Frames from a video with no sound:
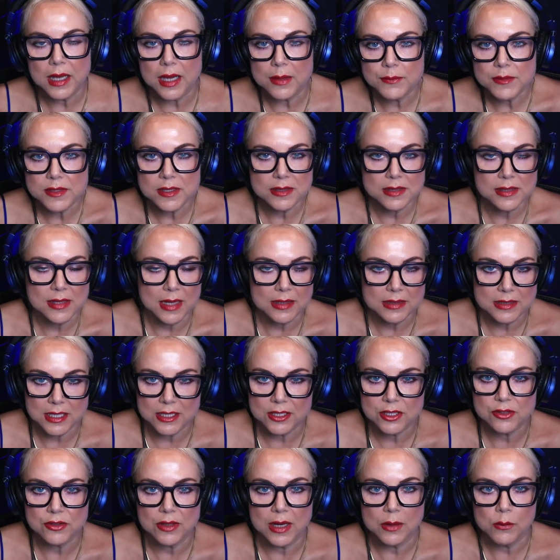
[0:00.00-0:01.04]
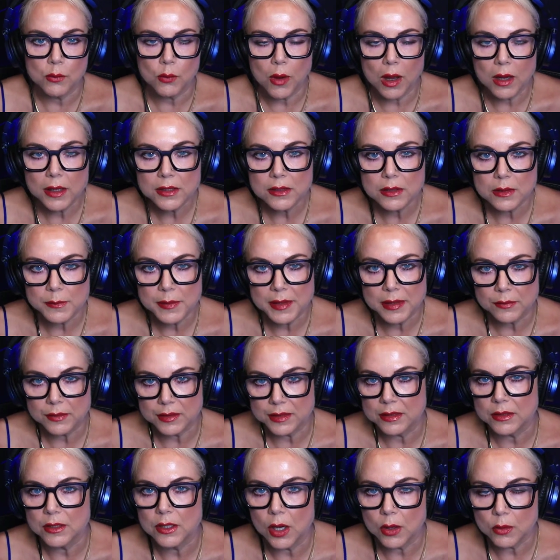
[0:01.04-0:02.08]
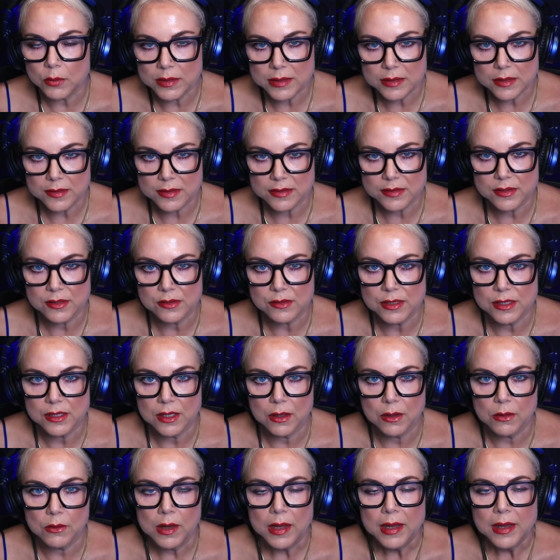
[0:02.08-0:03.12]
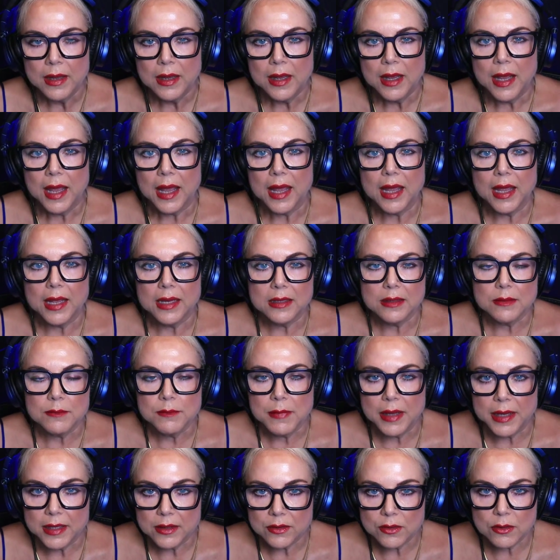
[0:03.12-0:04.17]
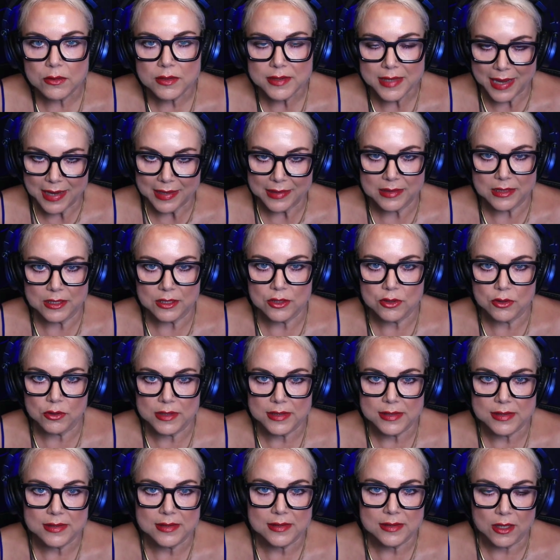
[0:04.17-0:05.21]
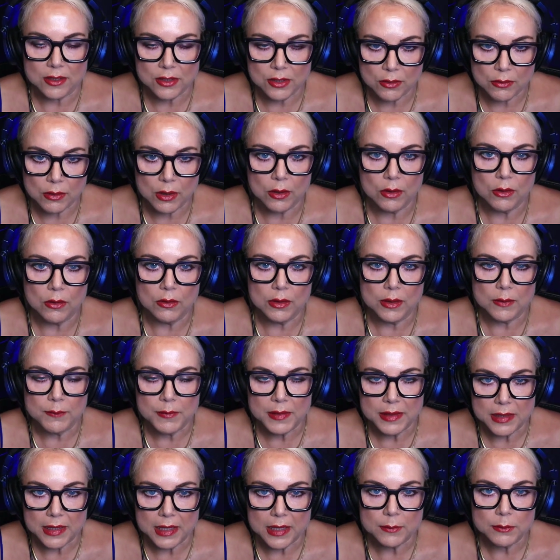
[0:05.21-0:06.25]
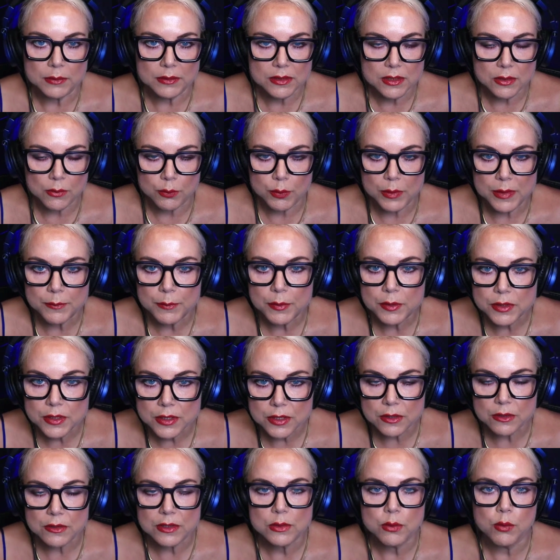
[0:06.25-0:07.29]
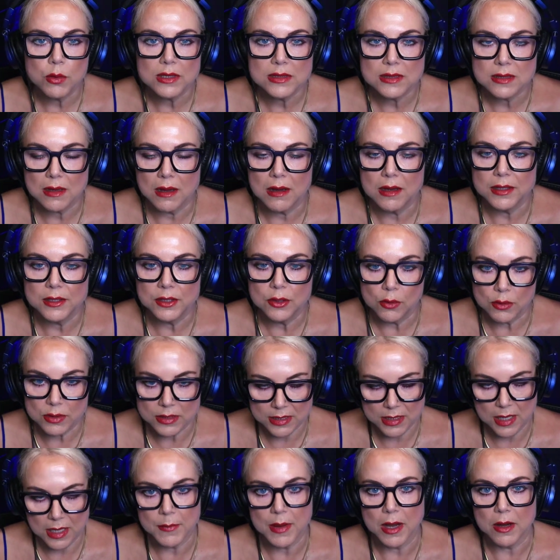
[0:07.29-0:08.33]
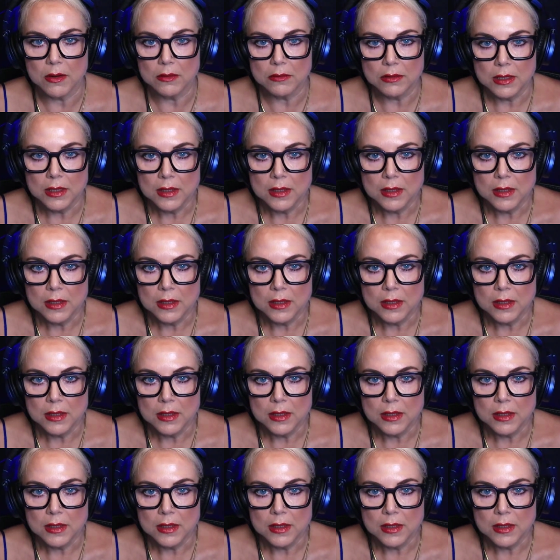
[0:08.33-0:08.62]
I'm just that teacher, and I want you to be able to go into the studio and make those acting choices on your own and be able to reproduce what's on your demo.